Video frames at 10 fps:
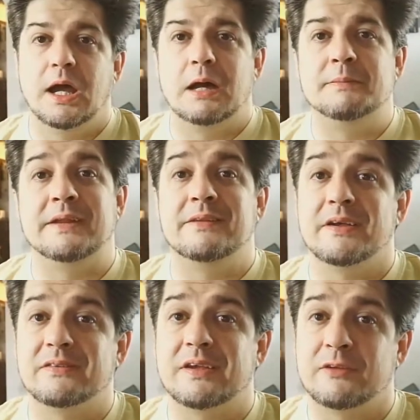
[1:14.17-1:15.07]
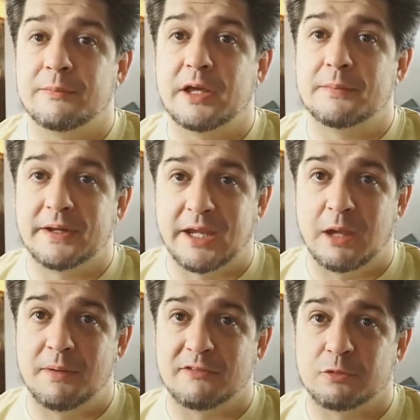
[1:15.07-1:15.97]
I mean, it does say something about a
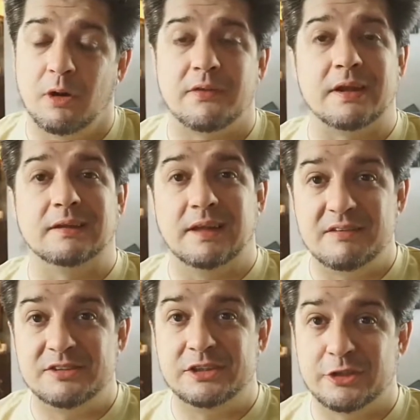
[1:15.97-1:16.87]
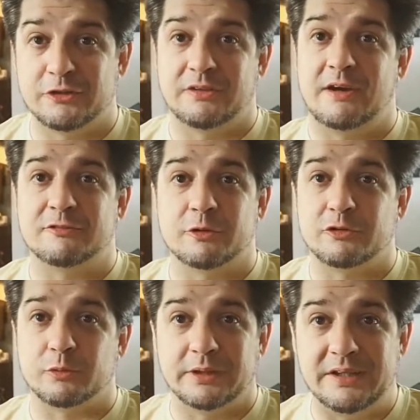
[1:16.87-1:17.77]
game, after all, that 11 years after its
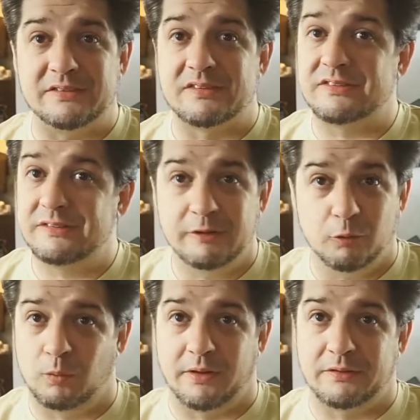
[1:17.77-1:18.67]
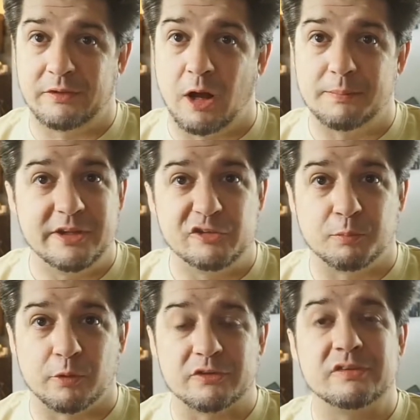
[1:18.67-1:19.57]
release, it's still one of the top
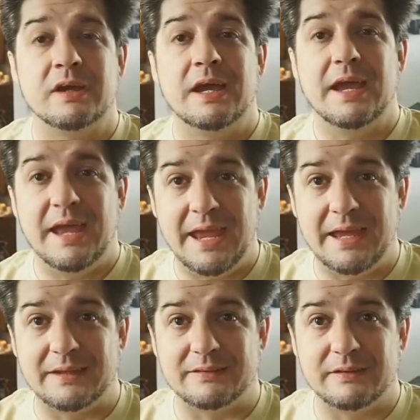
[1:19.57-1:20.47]
esports and